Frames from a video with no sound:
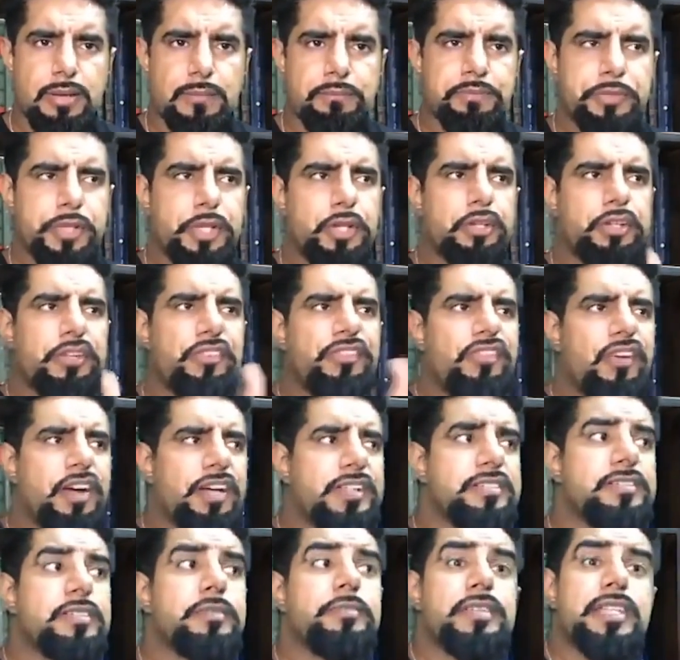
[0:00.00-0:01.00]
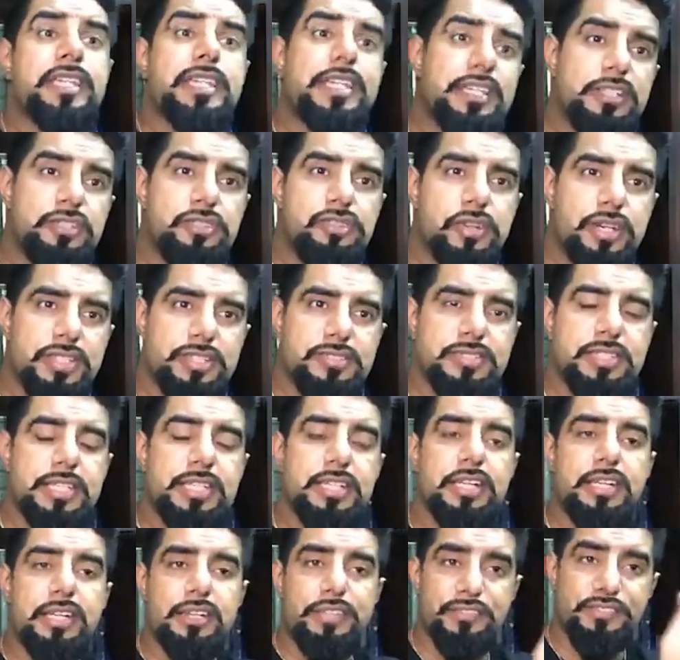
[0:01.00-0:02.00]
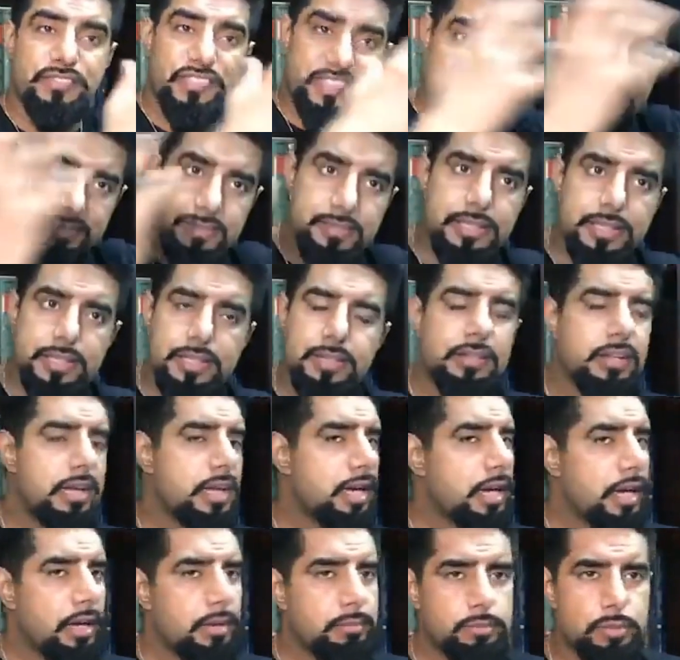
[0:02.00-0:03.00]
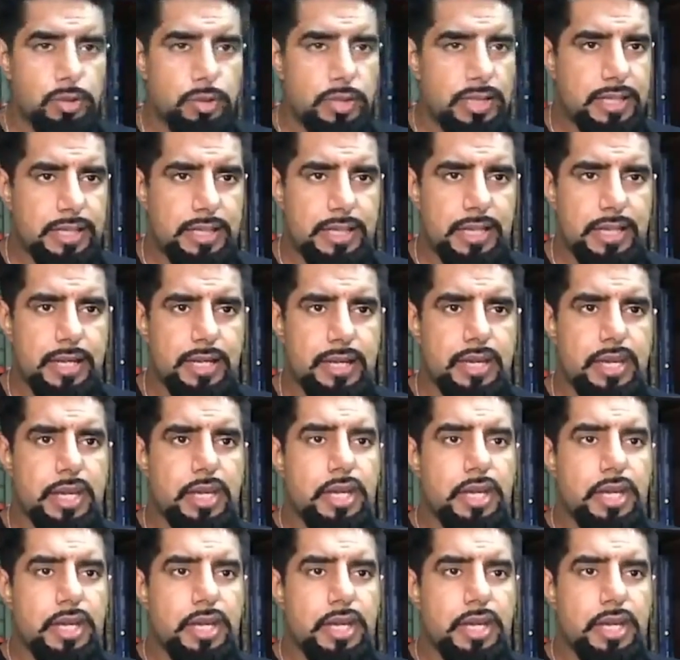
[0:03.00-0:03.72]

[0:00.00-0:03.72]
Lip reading: You know, you find something interesting, it fits in, alhamdulillah.